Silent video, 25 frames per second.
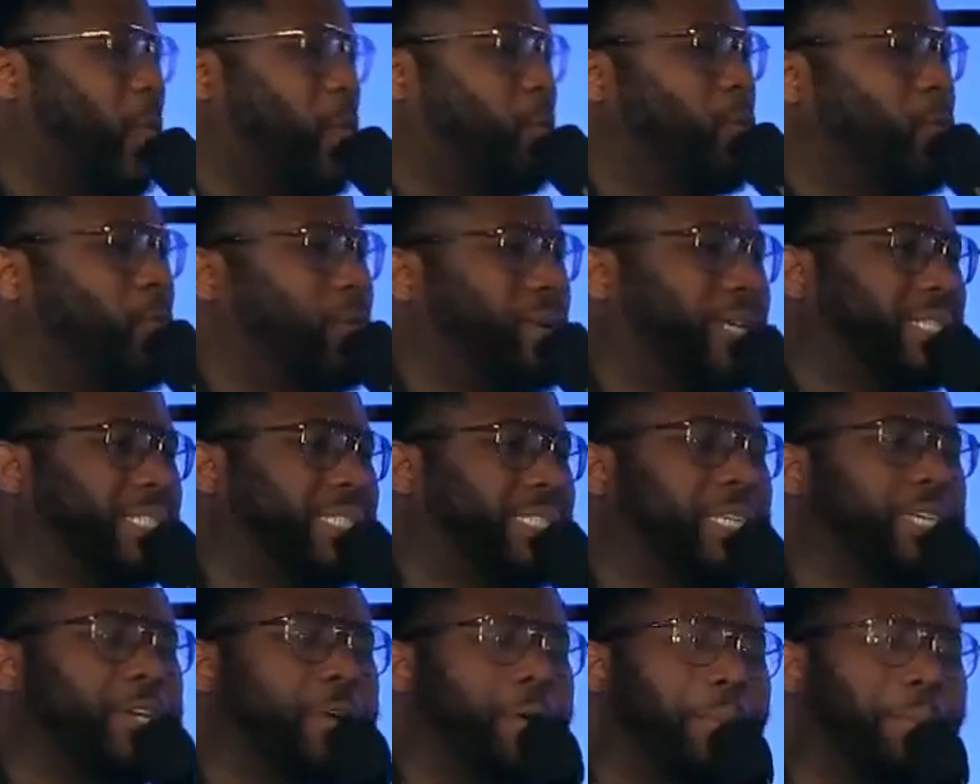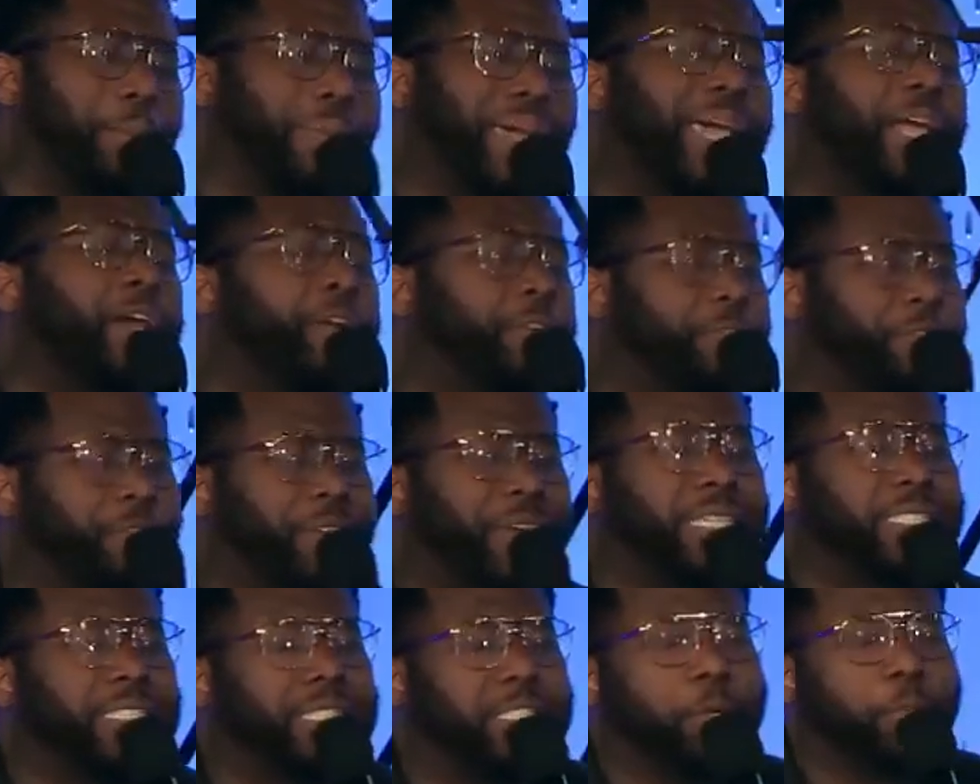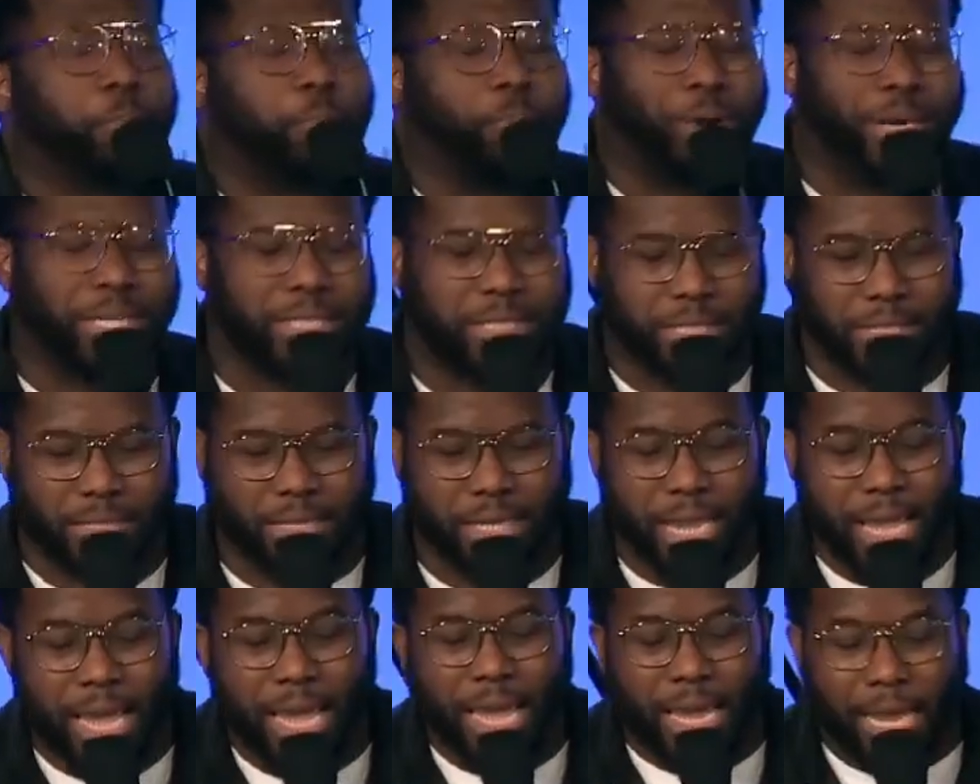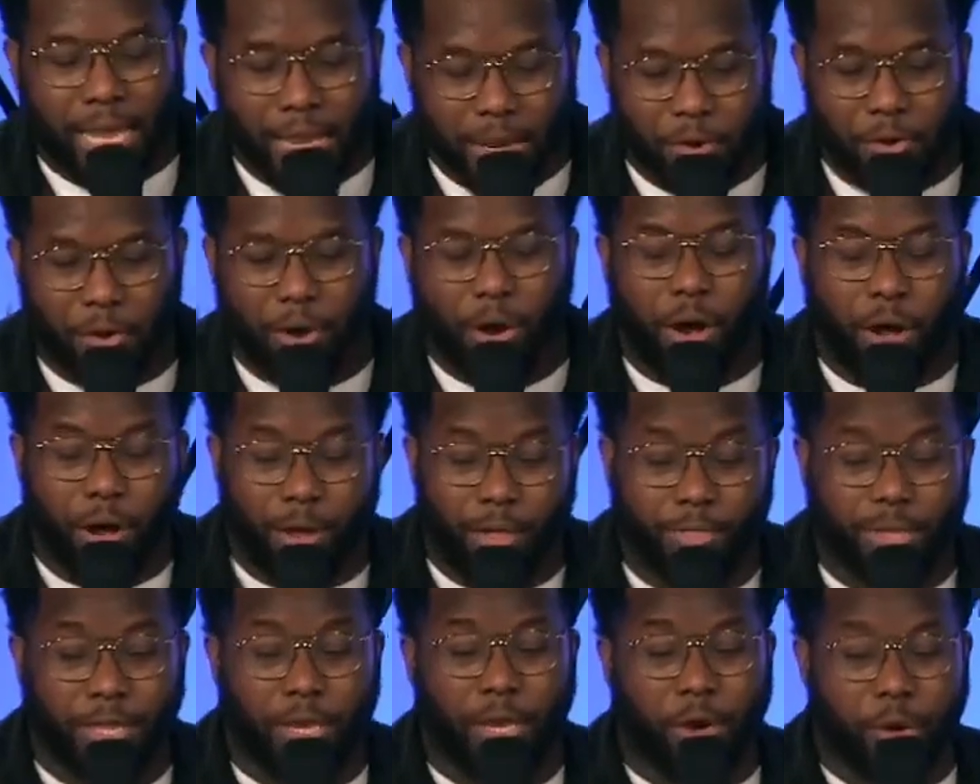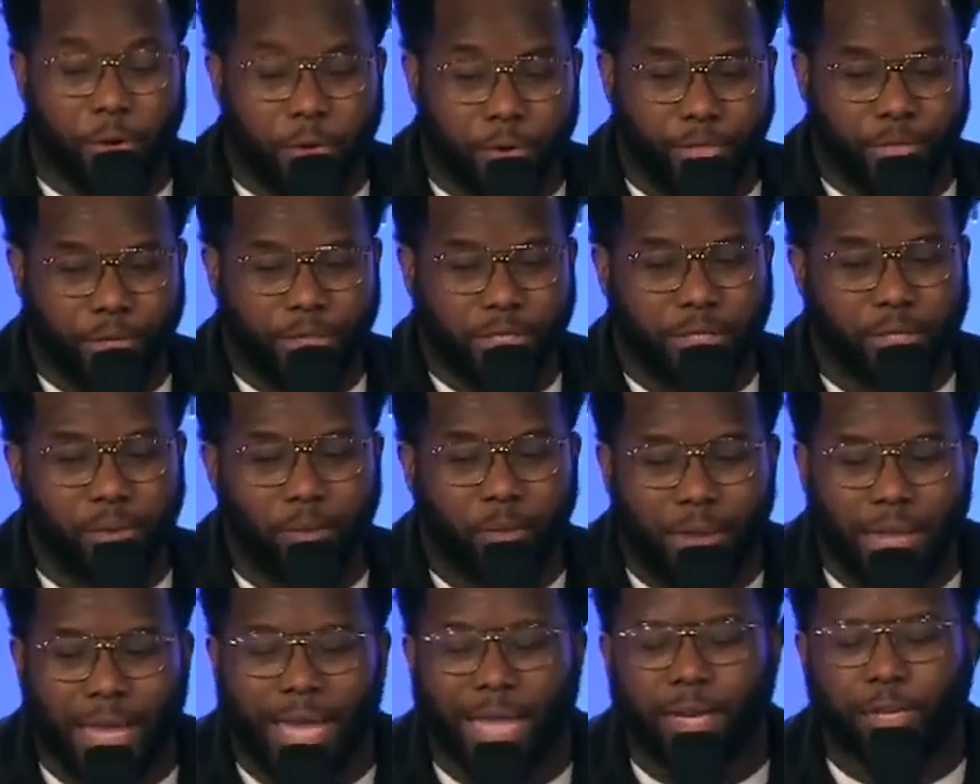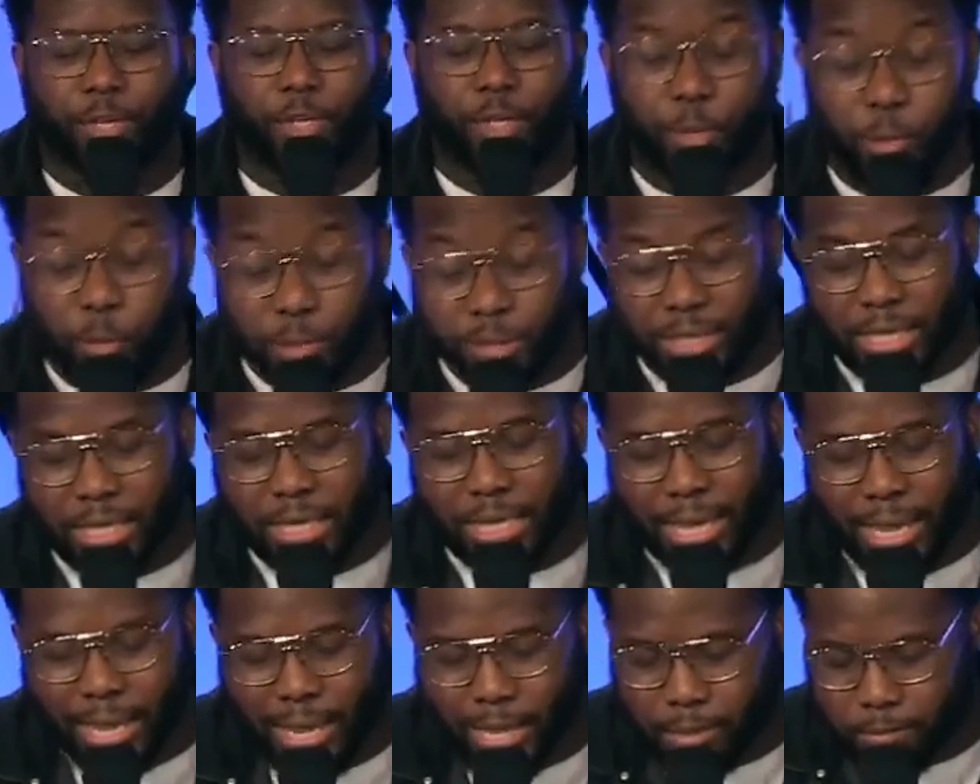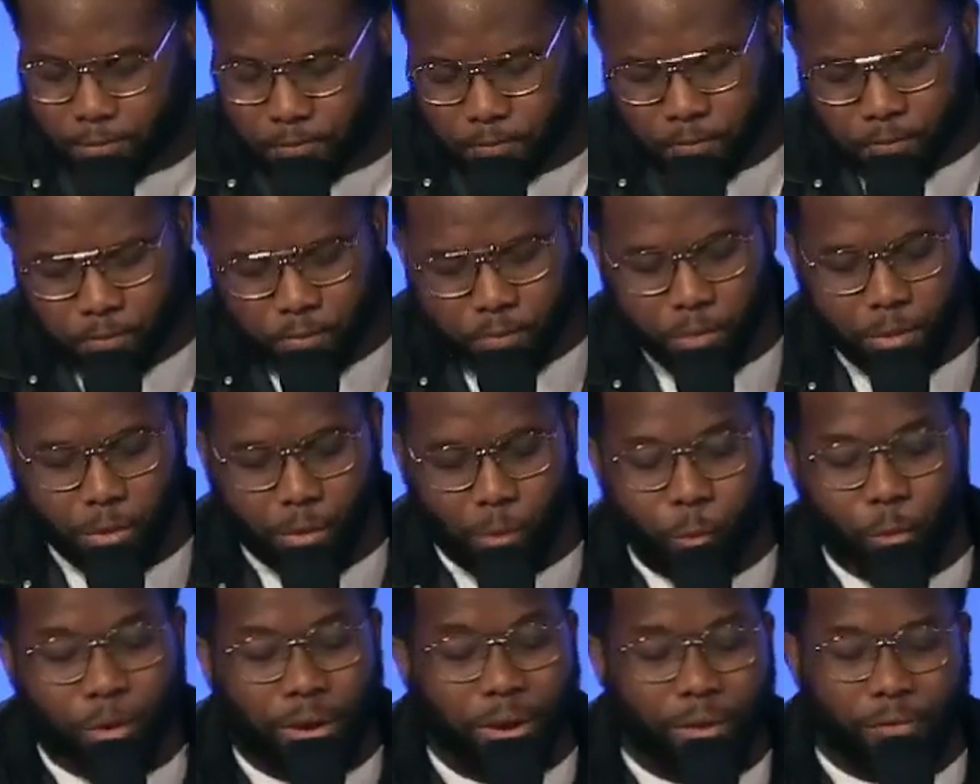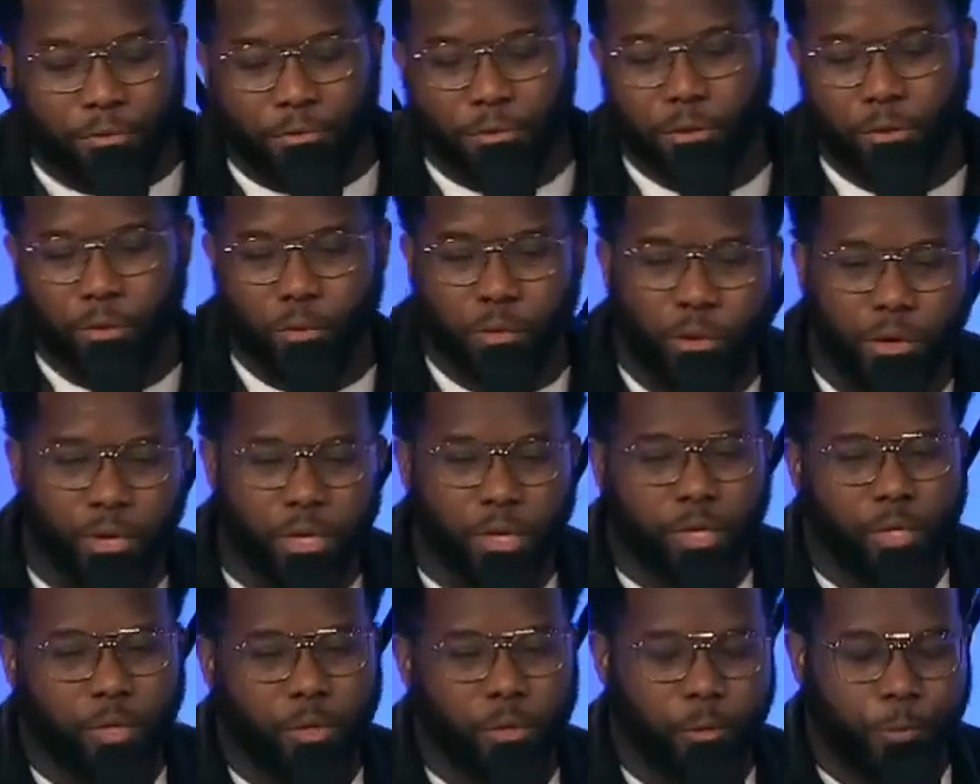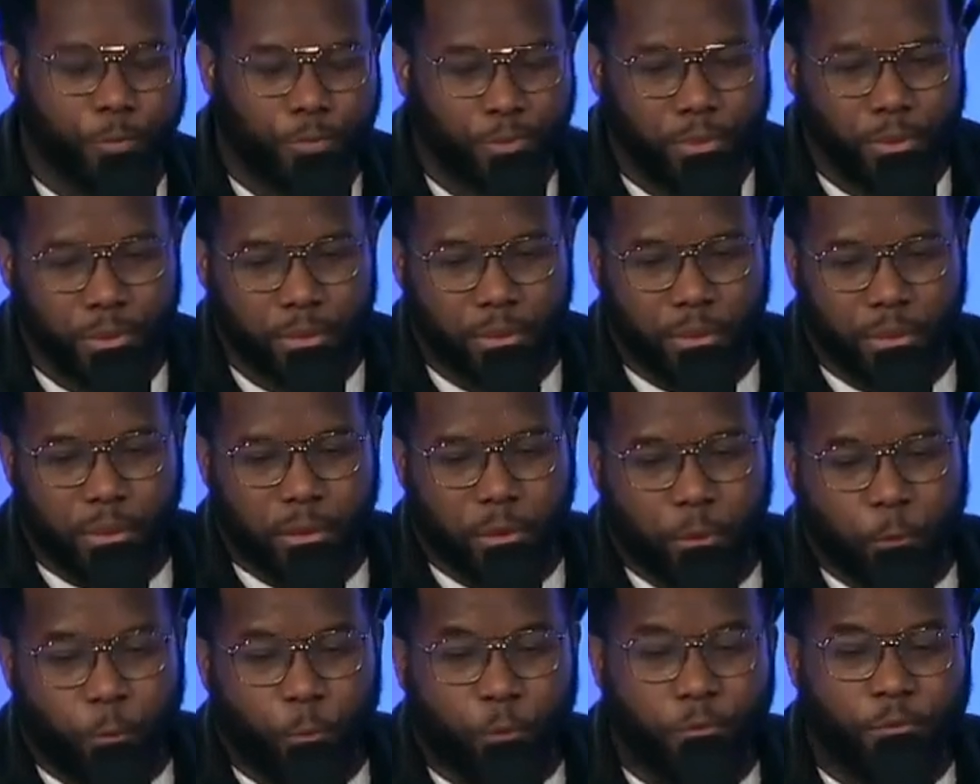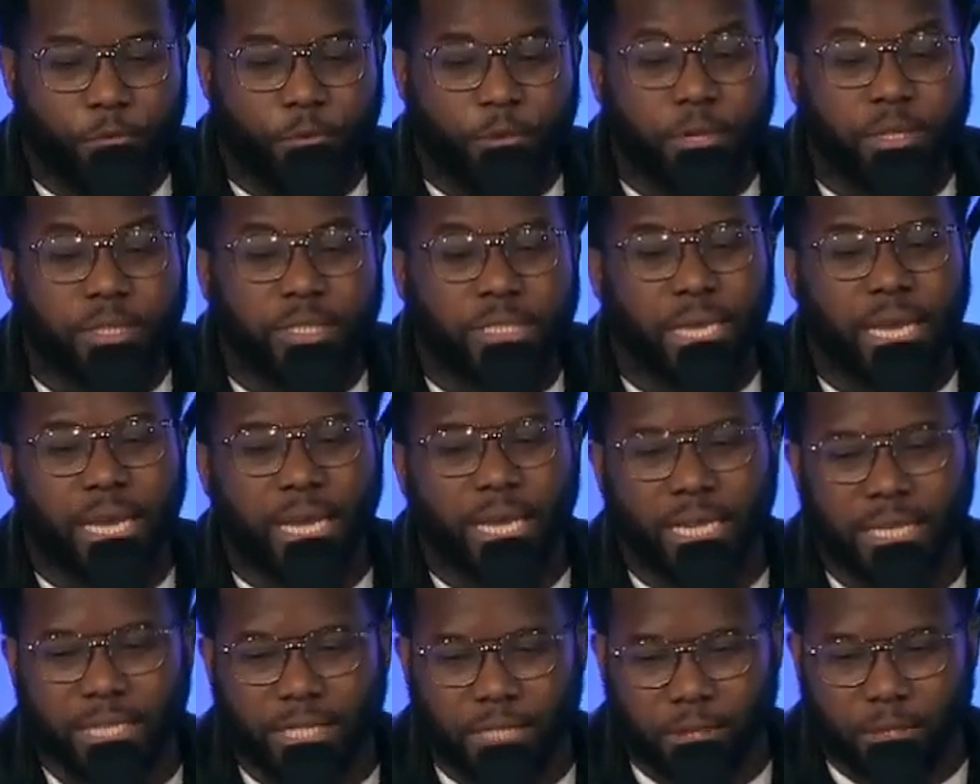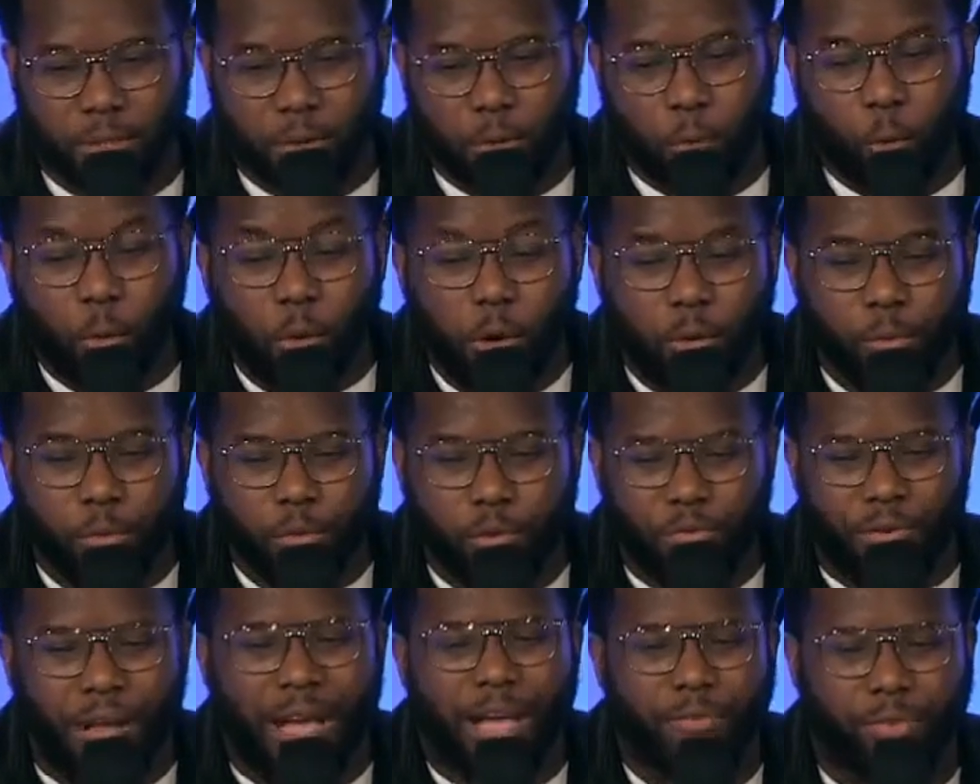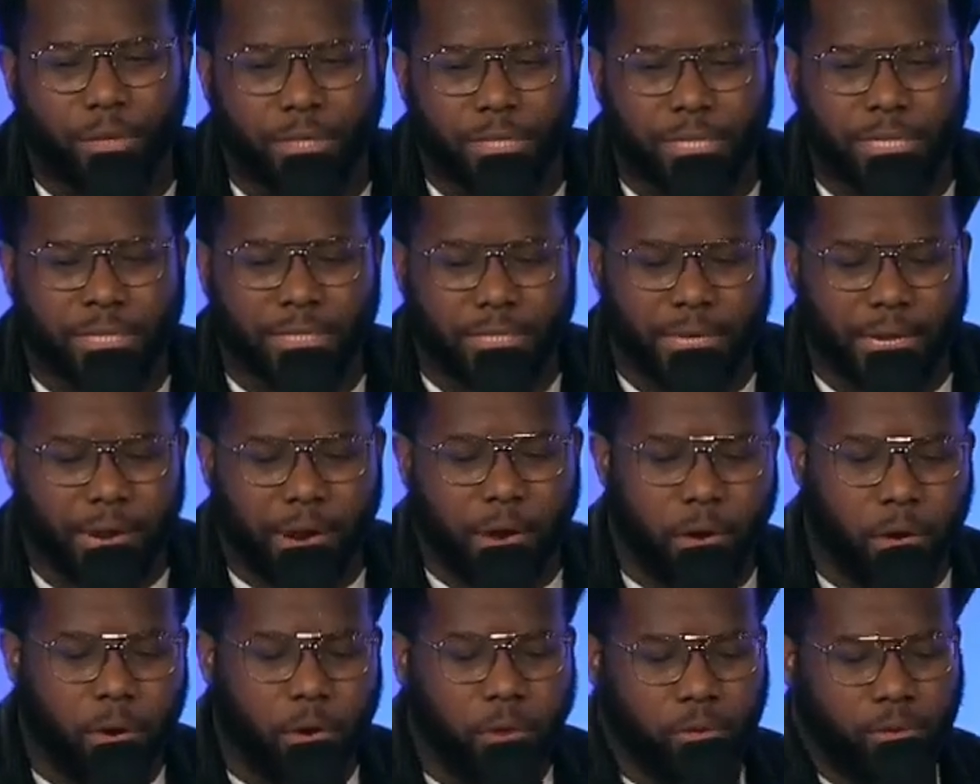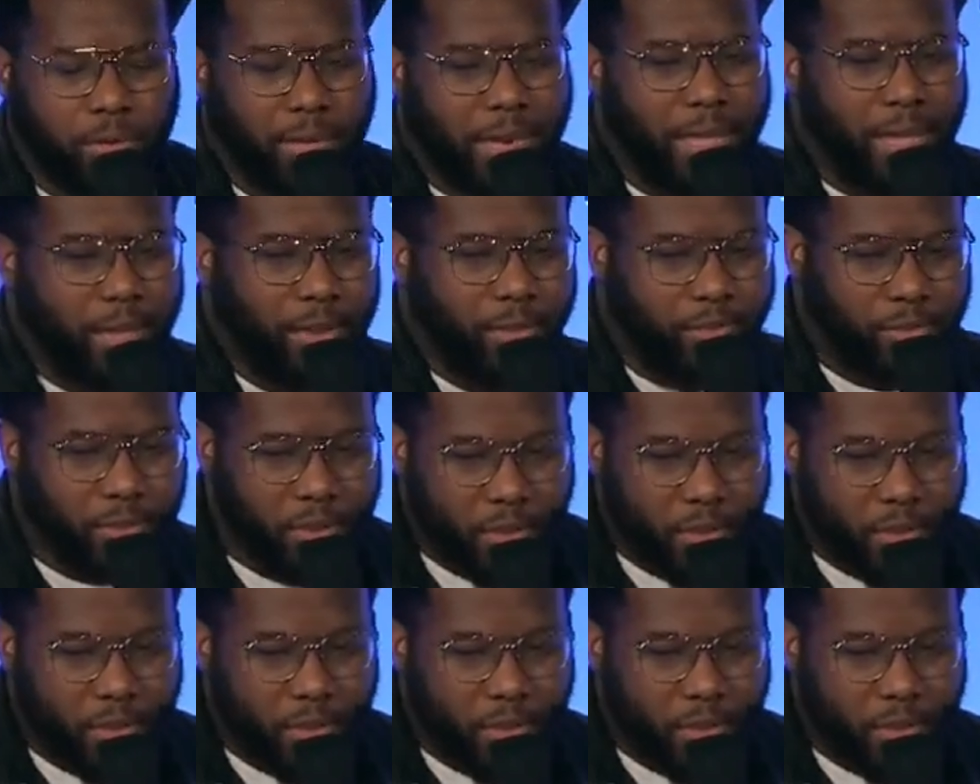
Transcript: We want to see your manifested presence here on the earth. And so, God, do today whatever you want to do reveal to us what revival is in our own lives.